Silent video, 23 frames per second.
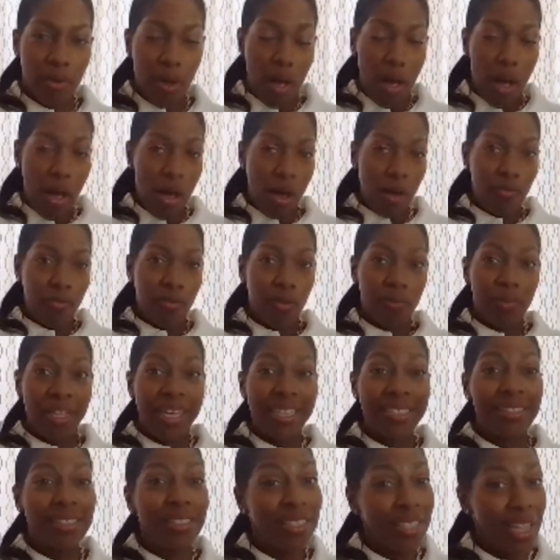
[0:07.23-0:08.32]
from
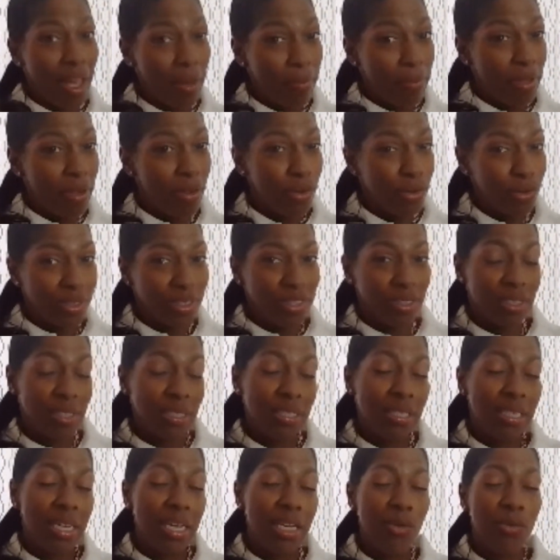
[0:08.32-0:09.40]
Leslie Chapman, who is a
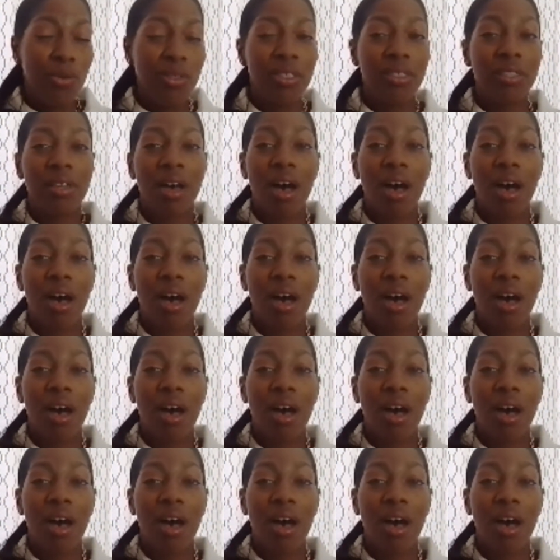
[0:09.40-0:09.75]
distinguished